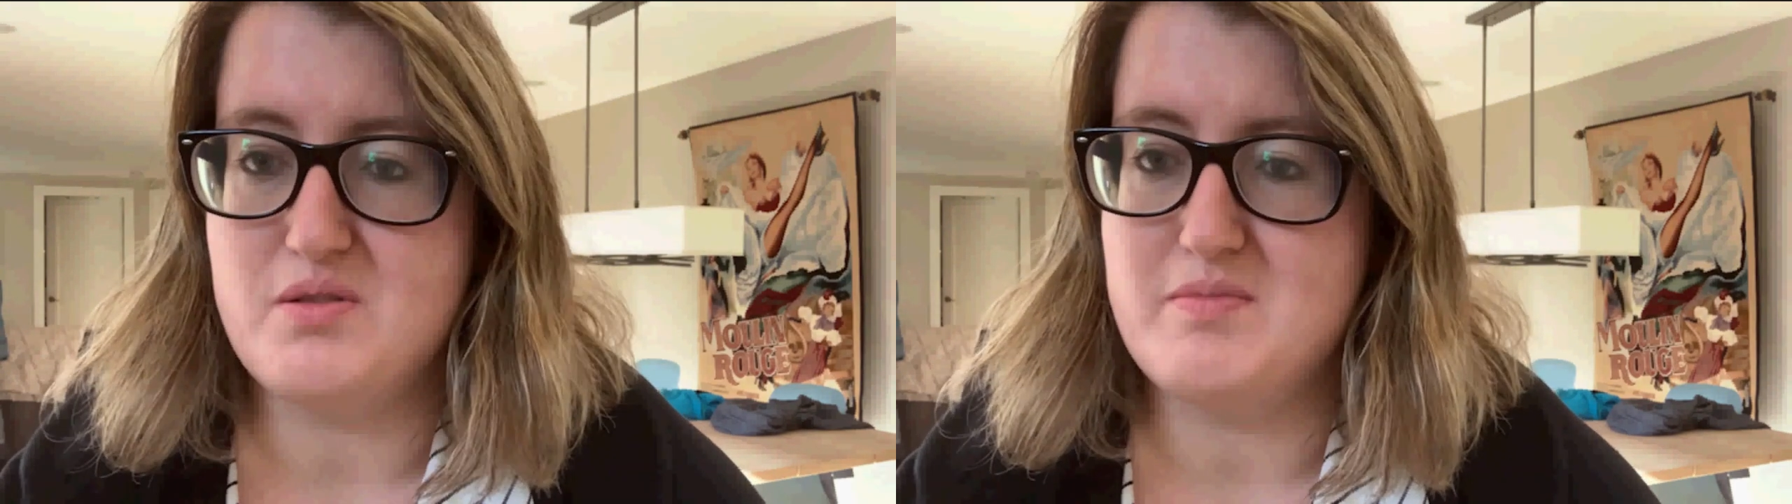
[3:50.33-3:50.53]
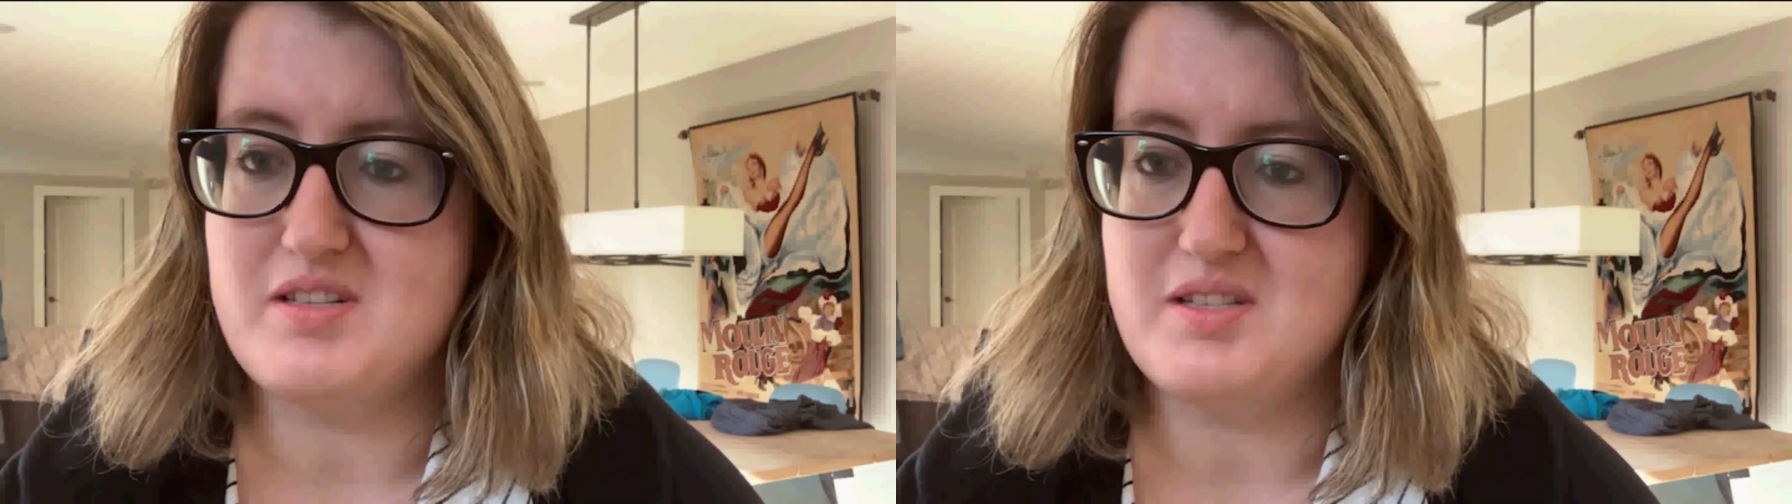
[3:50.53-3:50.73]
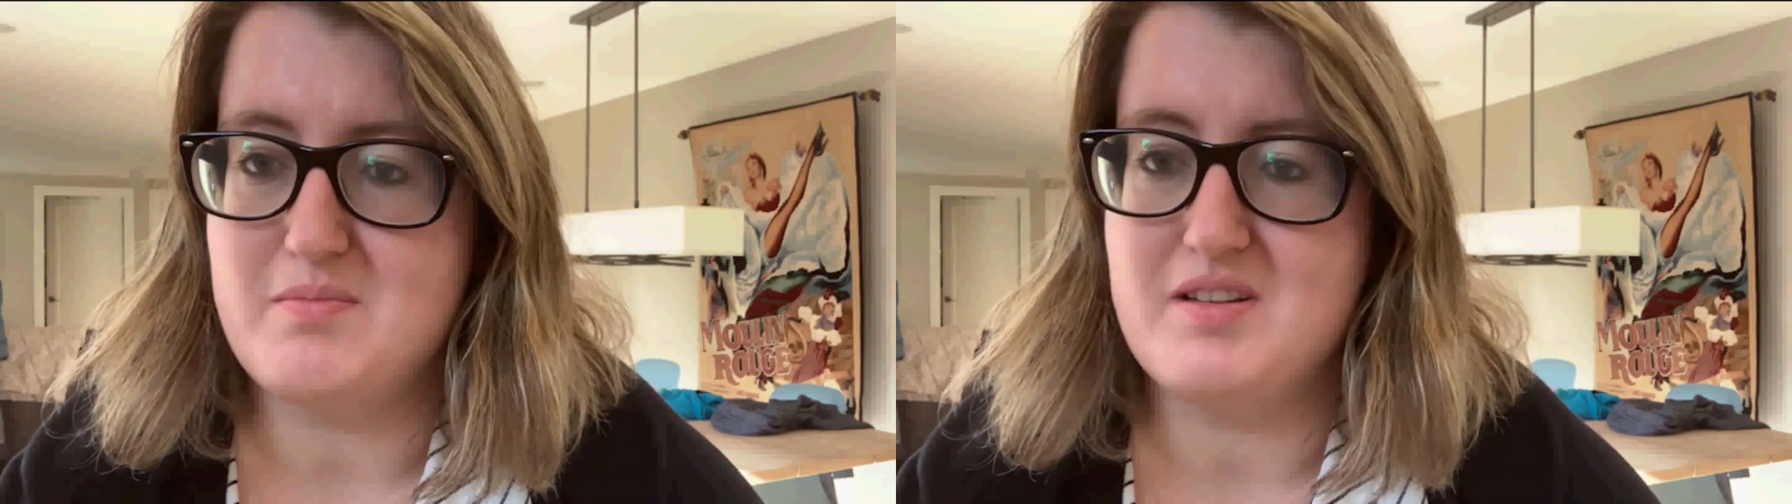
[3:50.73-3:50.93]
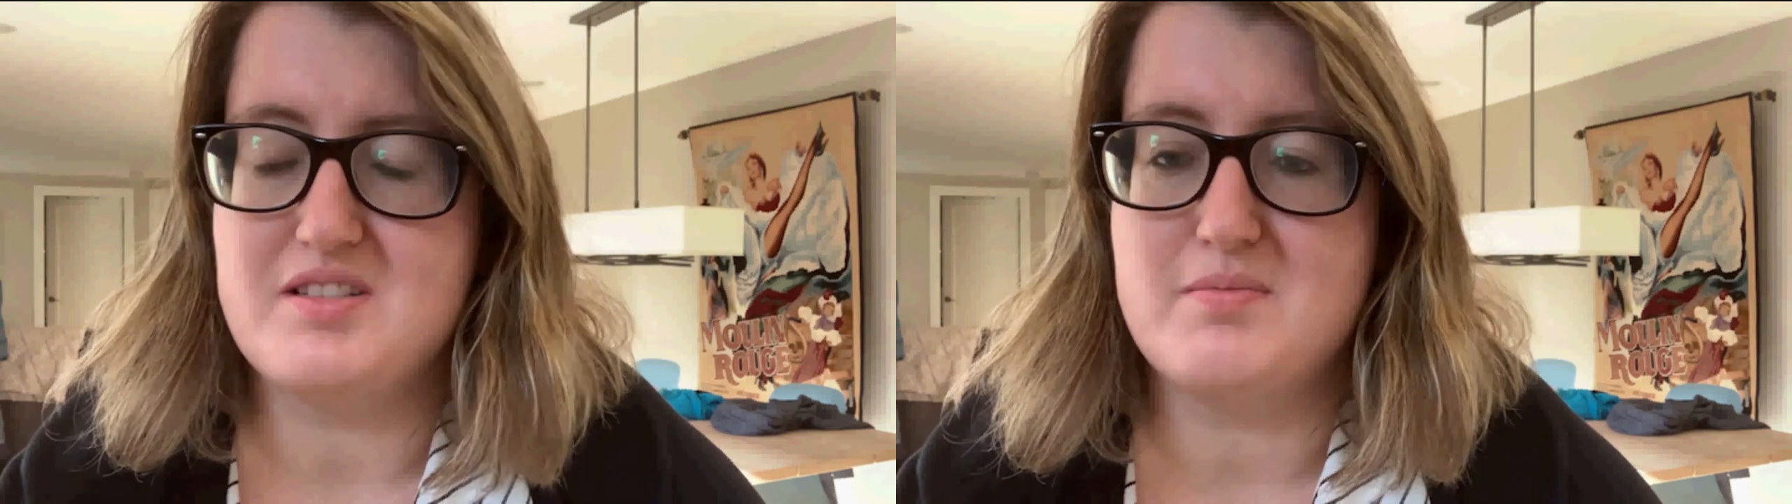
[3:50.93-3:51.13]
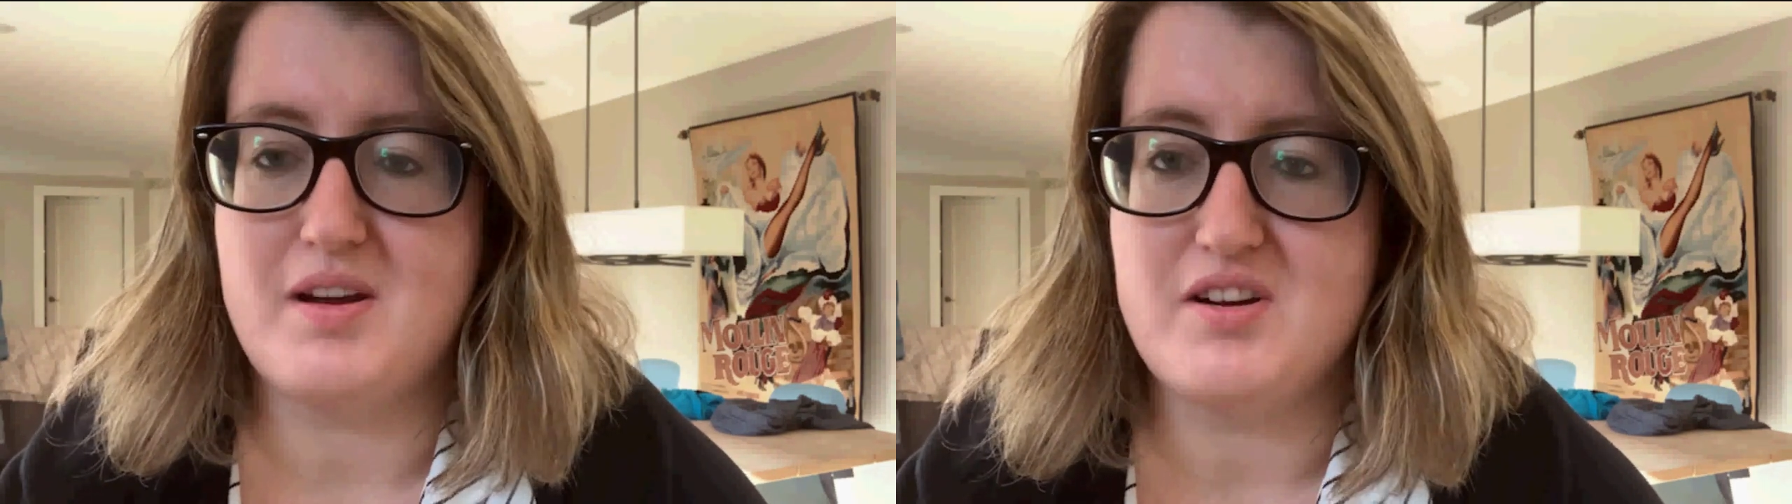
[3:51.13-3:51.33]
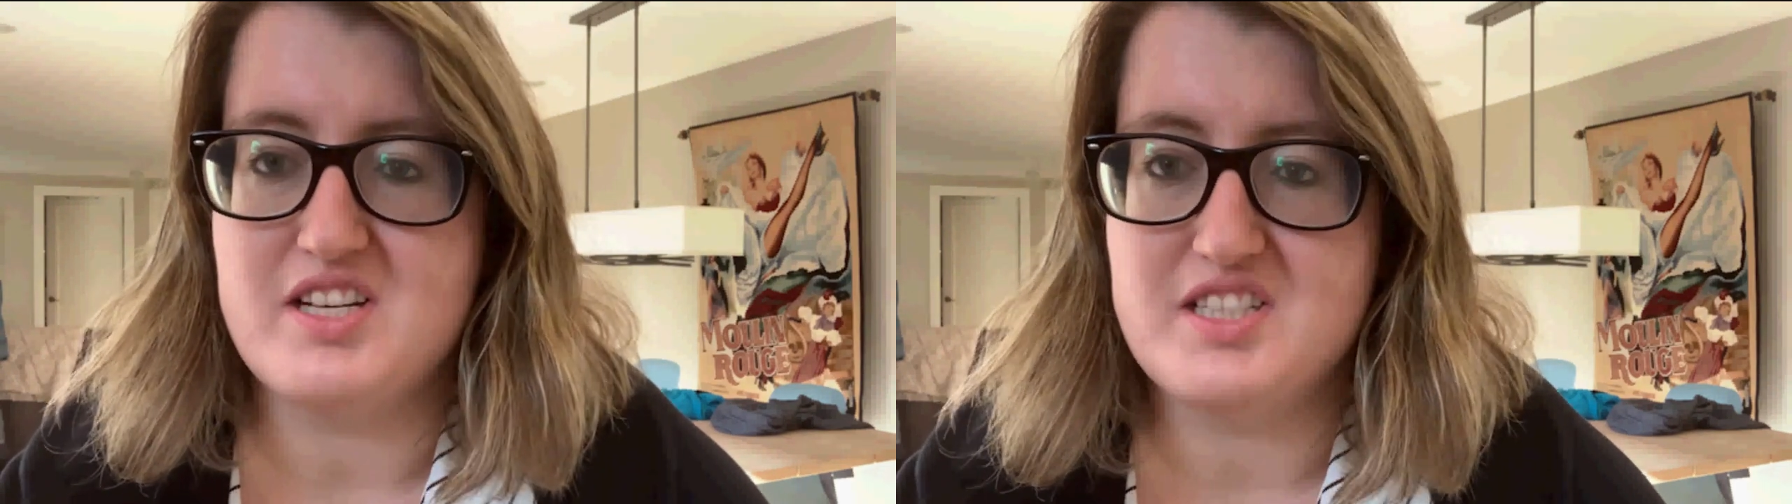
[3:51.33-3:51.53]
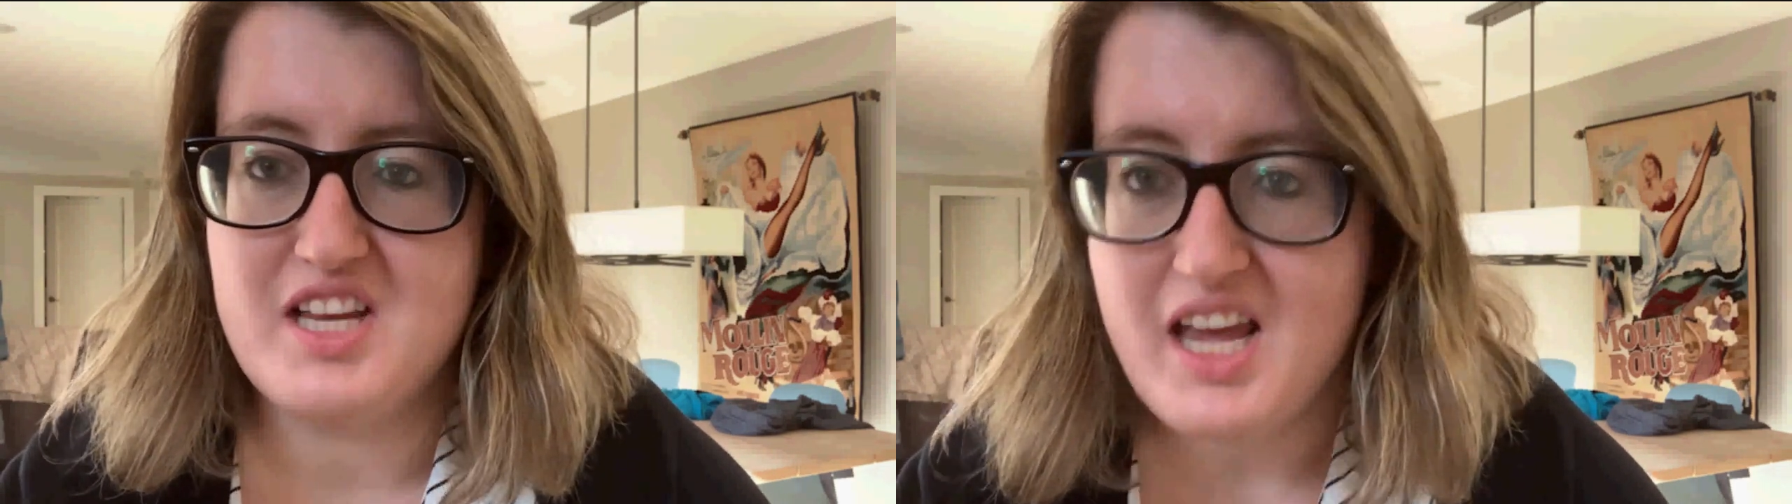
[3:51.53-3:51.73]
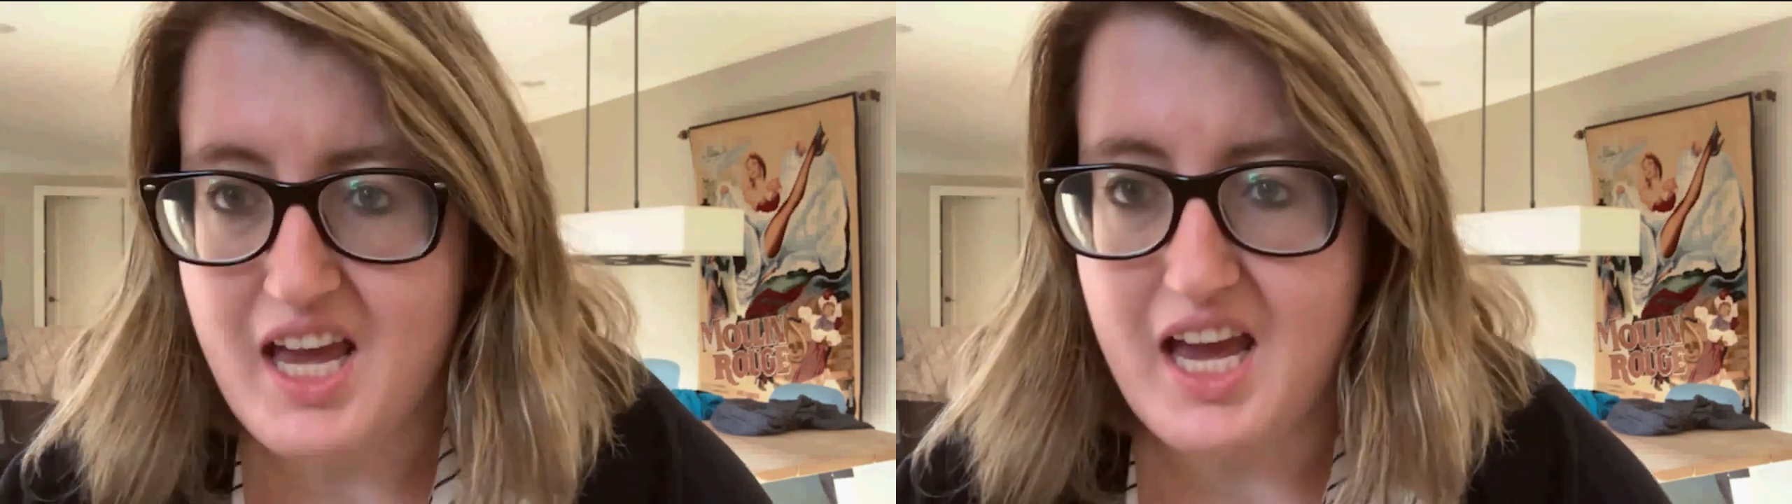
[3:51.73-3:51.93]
your museum experience?